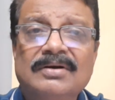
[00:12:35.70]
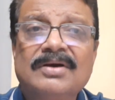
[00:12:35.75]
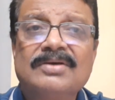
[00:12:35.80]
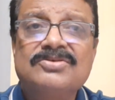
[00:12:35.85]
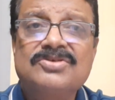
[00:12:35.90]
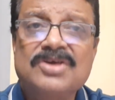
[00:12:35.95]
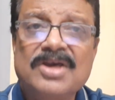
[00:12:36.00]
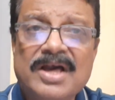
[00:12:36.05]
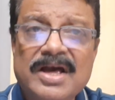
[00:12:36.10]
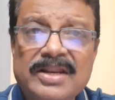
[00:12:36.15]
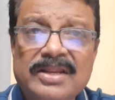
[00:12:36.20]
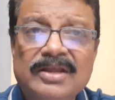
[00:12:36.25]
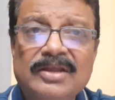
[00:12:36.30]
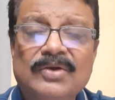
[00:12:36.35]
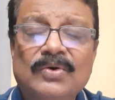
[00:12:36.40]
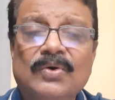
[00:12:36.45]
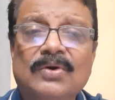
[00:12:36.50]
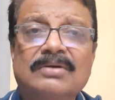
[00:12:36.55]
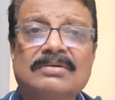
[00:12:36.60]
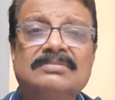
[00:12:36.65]
Sharing
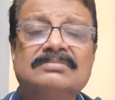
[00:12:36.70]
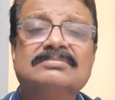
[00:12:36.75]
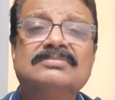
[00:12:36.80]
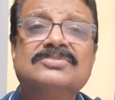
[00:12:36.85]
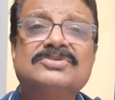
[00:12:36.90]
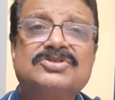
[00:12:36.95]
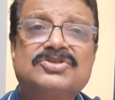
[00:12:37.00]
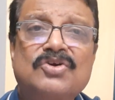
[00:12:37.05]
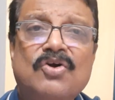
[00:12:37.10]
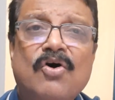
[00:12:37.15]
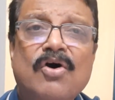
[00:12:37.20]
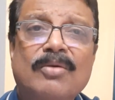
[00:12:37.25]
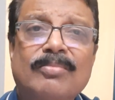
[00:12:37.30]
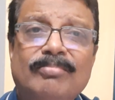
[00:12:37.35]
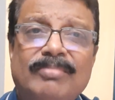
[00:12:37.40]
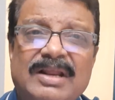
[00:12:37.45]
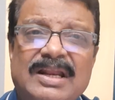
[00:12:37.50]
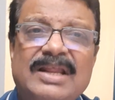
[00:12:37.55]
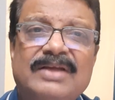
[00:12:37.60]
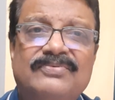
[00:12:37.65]
your strong
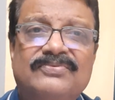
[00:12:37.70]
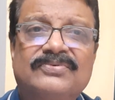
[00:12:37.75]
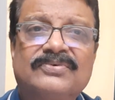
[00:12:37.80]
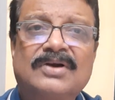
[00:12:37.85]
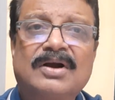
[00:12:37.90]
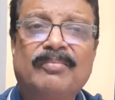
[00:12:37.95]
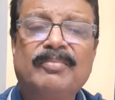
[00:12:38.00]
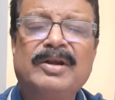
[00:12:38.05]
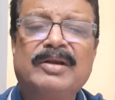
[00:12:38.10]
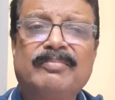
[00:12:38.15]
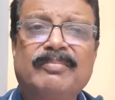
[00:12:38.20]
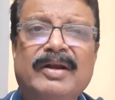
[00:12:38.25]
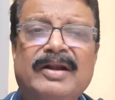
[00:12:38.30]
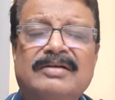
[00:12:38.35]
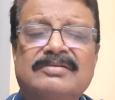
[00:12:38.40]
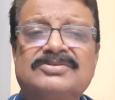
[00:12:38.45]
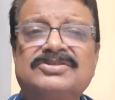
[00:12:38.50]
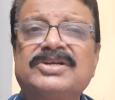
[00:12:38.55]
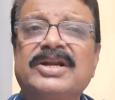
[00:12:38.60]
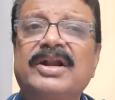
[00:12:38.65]
belief,
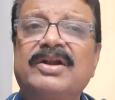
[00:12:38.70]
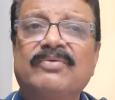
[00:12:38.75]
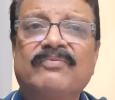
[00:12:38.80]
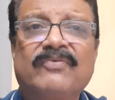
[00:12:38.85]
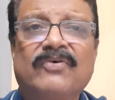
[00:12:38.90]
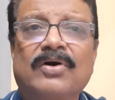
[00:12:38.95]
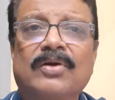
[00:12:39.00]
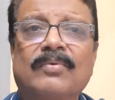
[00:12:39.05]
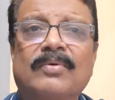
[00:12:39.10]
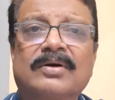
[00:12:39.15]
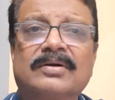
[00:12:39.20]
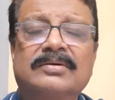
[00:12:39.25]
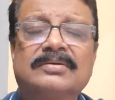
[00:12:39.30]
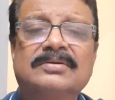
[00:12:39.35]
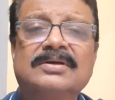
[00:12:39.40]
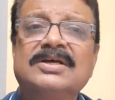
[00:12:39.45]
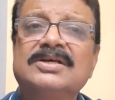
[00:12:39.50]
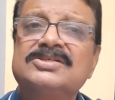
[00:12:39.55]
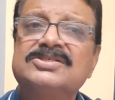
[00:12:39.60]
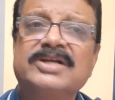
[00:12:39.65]
commitment,
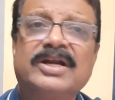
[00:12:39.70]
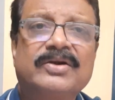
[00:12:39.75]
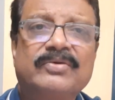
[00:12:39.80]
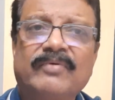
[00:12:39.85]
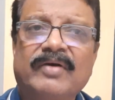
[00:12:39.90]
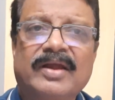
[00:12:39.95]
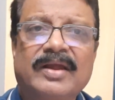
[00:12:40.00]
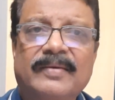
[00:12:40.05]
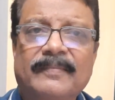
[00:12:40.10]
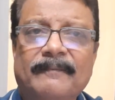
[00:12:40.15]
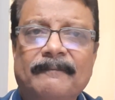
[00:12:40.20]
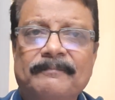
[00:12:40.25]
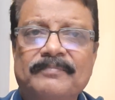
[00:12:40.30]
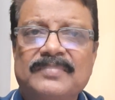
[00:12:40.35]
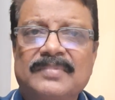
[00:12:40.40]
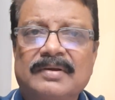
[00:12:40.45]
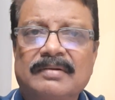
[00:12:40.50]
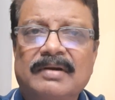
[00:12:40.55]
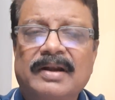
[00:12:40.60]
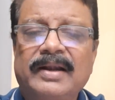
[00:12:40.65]
straightway,
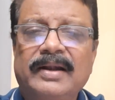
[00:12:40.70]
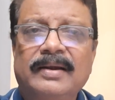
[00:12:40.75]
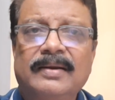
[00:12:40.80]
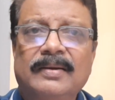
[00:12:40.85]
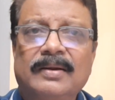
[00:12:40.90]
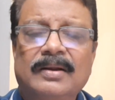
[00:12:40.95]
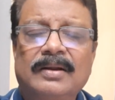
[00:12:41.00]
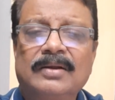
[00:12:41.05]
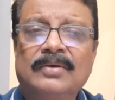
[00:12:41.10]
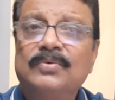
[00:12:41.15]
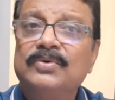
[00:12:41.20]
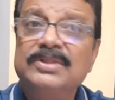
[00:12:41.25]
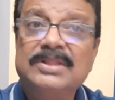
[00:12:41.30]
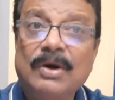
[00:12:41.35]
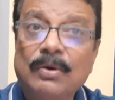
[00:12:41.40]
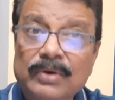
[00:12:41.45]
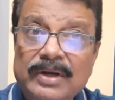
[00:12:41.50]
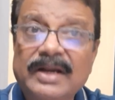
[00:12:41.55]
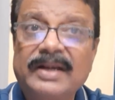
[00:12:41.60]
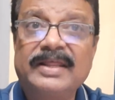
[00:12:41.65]
right?
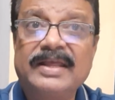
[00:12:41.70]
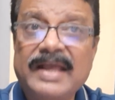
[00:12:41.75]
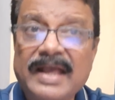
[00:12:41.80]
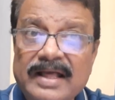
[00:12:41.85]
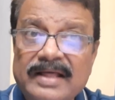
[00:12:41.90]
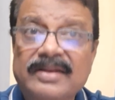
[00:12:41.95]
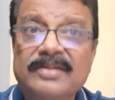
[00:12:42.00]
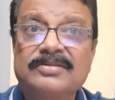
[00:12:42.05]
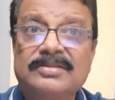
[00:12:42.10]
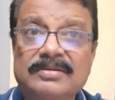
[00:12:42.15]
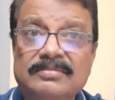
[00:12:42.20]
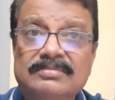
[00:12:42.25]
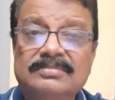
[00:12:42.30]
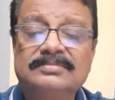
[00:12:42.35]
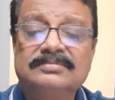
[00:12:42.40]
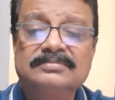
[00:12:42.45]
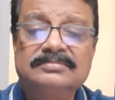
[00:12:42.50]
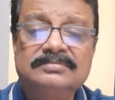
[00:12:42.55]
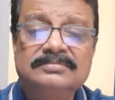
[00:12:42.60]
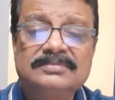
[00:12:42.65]
Without getting aggressive.
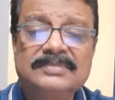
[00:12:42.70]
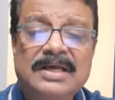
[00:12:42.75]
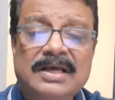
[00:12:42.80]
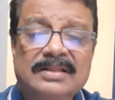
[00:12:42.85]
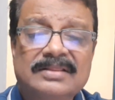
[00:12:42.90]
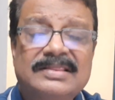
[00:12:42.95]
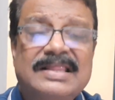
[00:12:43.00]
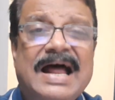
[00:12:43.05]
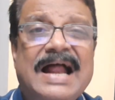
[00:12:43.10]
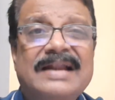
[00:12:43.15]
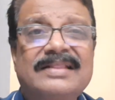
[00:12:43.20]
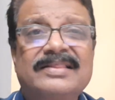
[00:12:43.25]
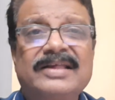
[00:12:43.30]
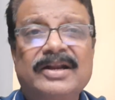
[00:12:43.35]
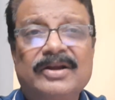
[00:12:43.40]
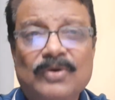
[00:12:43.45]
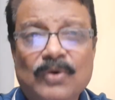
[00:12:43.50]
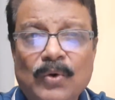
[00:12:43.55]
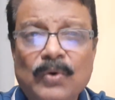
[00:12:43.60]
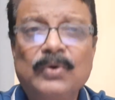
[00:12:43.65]
That
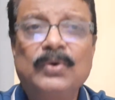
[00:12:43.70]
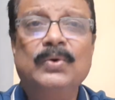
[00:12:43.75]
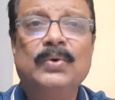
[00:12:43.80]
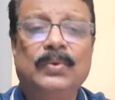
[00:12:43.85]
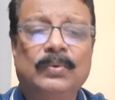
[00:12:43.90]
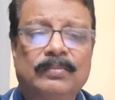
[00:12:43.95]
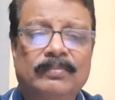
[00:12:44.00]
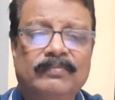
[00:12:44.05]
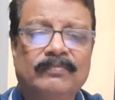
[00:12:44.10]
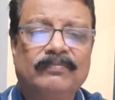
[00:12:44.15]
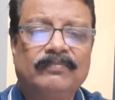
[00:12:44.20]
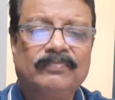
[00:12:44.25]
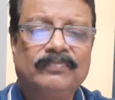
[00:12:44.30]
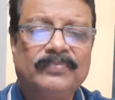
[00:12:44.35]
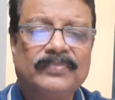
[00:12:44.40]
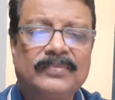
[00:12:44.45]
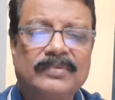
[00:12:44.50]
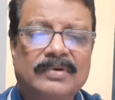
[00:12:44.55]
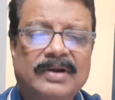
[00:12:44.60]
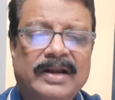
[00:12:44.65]
they don't do,
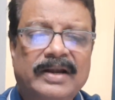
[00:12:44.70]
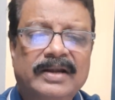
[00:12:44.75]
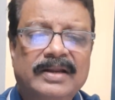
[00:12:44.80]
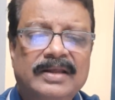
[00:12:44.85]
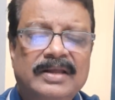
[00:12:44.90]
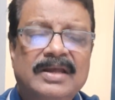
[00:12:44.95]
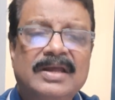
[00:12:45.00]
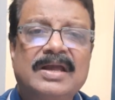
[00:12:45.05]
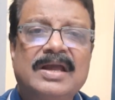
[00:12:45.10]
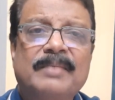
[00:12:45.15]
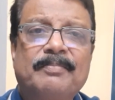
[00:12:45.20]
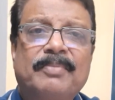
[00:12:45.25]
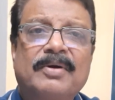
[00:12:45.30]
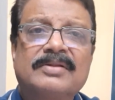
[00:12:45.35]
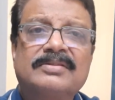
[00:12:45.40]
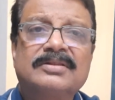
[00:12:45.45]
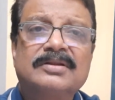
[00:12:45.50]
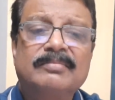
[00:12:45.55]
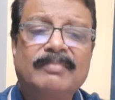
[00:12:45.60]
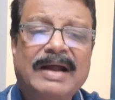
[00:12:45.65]
right? A
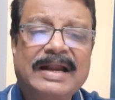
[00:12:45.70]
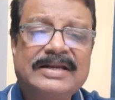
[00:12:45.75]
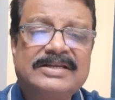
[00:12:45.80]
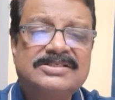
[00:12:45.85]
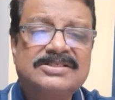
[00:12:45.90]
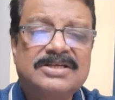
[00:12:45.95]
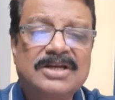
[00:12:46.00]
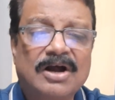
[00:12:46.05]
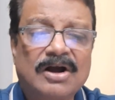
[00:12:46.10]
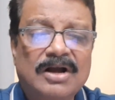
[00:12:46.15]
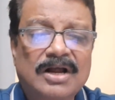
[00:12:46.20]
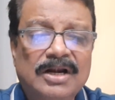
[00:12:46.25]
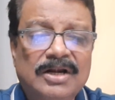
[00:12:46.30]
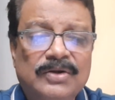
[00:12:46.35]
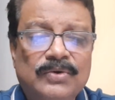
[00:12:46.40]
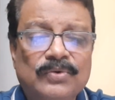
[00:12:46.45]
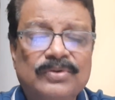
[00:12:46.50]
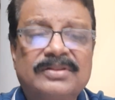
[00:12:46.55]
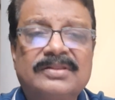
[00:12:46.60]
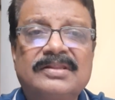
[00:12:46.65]
person might struggle
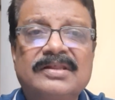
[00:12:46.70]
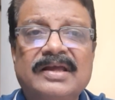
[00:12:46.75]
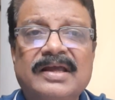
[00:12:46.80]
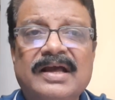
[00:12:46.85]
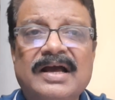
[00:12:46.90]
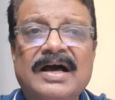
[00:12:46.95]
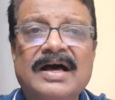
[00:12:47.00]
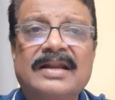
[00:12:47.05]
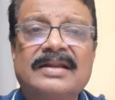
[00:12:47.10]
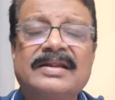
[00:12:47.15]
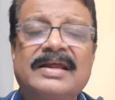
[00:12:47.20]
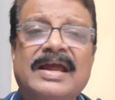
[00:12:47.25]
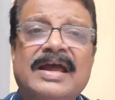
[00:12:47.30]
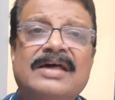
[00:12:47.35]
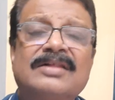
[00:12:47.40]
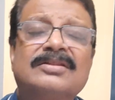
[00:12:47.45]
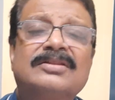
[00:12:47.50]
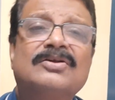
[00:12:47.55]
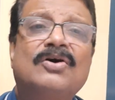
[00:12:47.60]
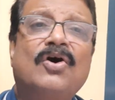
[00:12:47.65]
to share
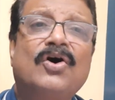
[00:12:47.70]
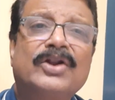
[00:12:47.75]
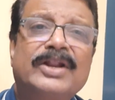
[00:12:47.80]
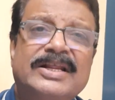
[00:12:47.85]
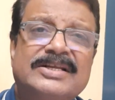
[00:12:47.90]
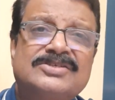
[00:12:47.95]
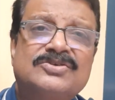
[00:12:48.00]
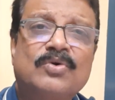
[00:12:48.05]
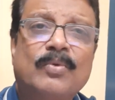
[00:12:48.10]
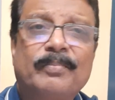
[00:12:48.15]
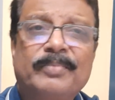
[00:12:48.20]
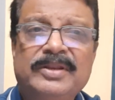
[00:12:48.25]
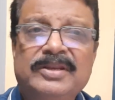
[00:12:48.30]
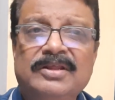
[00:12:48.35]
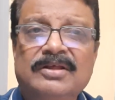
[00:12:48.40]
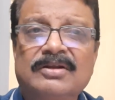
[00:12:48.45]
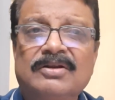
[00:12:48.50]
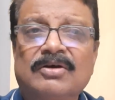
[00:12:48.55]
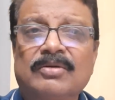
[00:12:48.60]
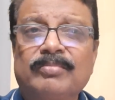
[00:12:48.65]
his honest
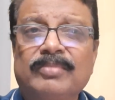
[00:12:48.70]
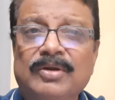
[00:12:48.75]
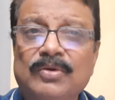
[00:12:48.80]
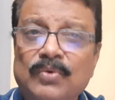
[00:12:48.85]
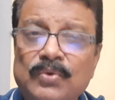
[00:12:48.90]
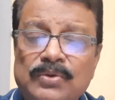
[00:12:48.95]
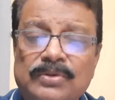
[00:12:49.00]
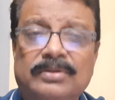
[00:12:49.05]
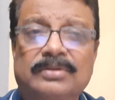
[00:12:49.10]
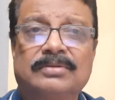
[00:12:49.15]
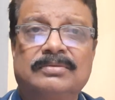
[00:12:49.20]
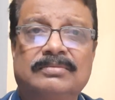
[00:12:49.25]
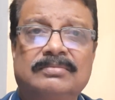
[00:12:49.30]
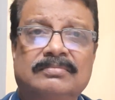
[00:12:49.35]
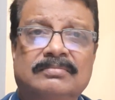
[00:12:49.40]
opinion or views